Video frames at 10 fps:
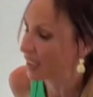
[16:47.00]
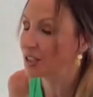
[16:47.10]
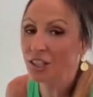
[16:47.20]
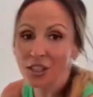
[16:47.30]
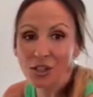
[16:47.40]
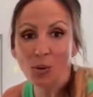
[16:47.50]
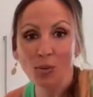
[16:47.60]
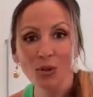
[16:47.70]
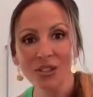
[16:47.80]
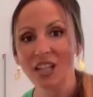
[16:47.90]
Chicken's
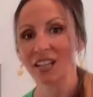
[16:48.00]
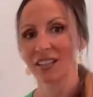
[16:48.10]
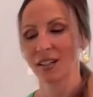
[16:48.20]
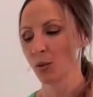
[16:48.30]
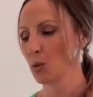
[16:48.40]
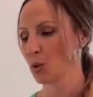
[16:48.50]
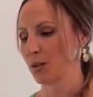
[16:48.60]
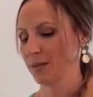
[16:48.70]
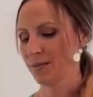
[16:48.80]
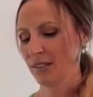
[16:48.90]
almost done. Whew.
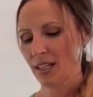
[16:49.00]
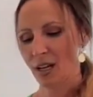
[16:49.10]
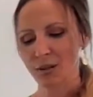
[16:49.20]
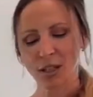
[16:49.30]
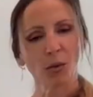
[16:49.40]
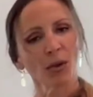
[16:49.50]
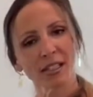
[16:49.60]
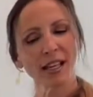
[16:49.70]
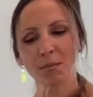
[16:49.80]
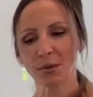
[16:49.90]
I was like,
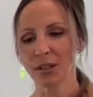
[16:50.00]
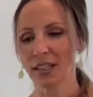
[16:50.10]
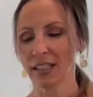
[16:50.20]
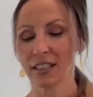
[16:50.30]
what's that burning?